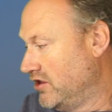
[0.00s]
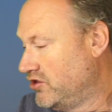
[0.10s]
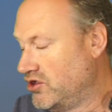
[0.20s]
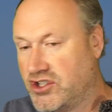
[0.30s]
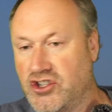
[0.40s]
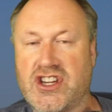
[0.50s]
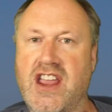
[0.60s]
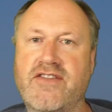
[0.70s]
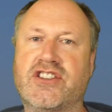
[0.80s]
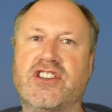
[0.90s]
Just
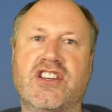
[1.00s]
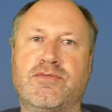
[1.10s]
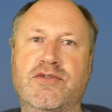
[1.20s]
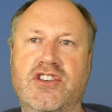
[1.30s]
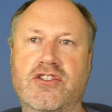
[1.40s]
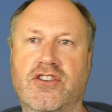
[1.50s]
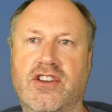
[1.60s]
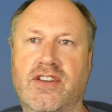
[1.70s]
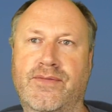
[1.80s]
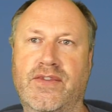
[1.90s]
get your risk assessments in
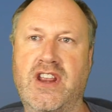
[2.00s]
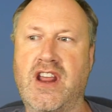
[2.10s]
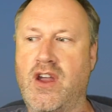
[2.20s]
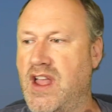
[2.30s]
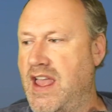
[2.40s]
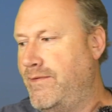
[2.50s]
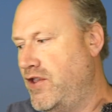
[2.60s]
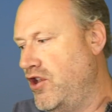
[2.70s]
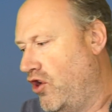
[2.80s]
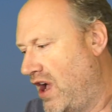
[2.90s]
order. You know, if
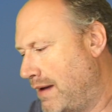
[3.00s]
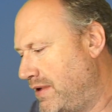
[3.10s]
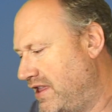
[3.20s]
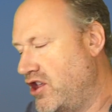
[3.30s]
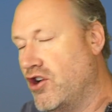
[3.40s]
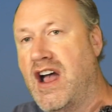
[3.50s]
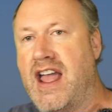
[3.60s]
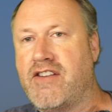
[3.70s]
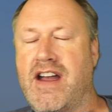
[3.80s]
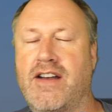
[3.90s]
you're happy that your
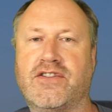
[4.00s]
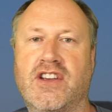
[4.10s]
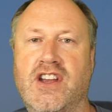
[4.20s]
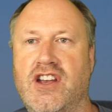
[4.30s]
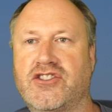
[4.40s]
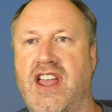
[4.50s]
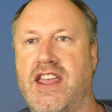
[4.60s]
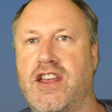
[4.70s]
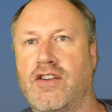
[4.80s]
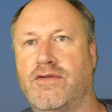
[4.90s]
aircraft has
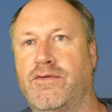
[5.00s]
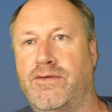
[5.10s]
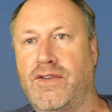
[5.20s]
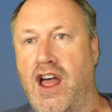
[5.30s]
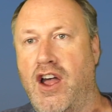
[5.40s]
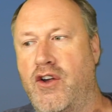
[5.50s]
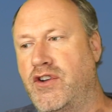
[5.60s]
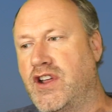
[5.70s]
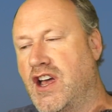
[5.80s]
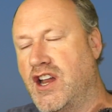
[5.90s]
taken off and
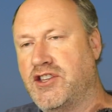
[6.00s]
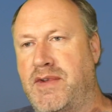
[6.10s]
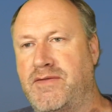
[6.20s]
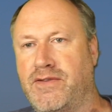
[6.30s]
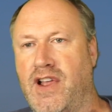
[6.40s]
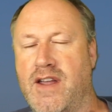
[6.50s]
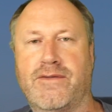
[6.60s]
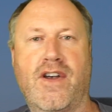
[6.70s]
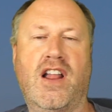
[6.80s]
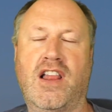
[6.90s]
flown and it's been flying
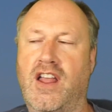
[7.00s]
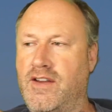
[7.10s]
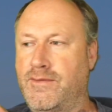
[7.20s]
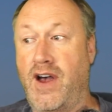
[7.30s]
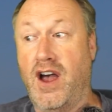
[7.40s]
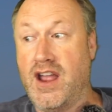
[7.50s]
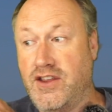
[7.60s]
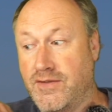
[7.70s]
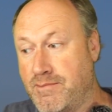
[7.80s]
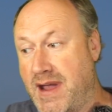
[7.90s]
fine,
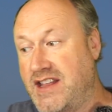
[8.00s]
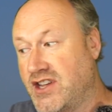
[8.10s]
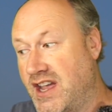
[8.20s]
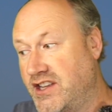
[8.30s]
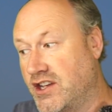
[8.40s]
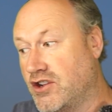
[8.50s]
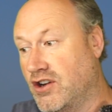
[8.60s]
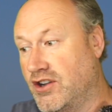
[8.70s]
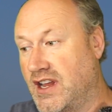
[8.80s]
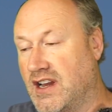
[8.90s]
you've maintained it
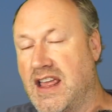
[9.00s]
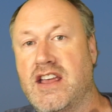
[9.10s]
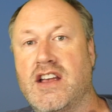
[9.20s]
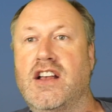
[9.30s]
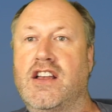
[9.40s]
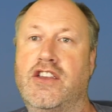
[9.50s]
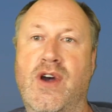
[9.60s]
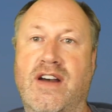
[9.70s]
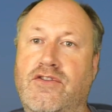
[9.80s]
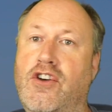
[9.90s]
accordingly, you
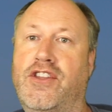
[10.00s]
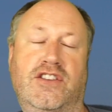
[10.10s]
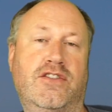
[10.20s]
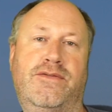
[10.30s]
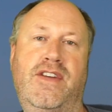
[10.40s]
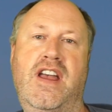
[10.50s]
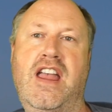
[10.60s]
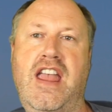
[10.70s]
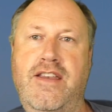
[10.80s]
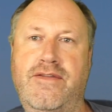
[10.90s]
have nothing to
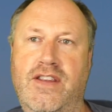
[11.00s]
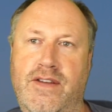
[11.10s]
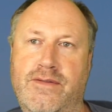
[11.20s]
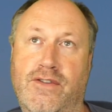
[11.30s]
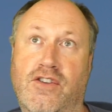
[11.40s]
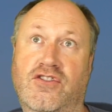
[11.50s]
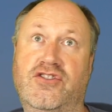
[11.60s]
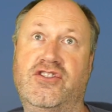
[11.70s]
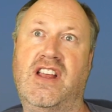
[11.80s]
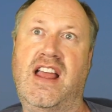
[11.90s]
fear, even if it
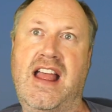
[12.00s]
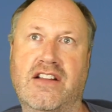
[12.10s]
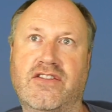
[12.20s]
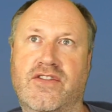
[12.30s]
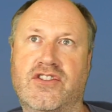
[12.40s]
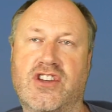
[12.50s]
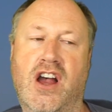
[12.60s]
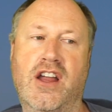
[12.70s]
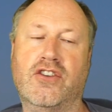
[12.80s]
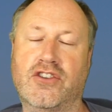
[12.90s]
falls out of the
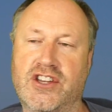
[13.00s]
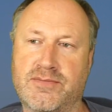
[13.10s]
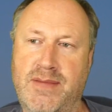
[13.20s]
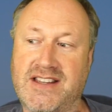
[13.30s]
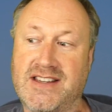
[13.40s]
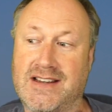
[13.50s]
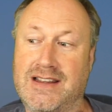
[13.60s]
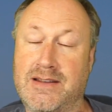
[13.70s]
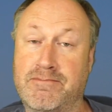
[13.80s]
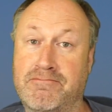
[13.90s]
sky unexpectedly.